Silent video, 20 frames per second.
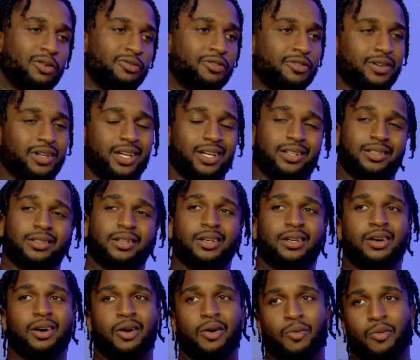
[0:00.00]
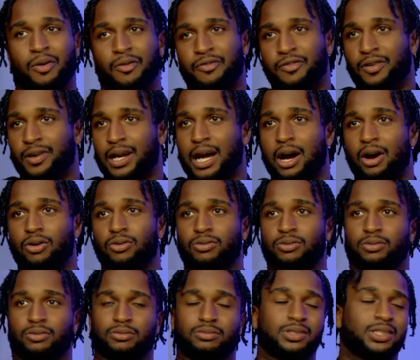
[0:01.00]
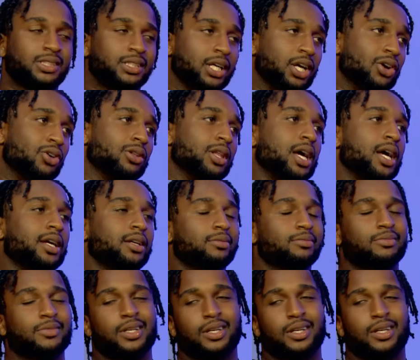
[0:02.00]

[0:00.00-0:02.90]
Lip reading: foot in, 1 foot out, still like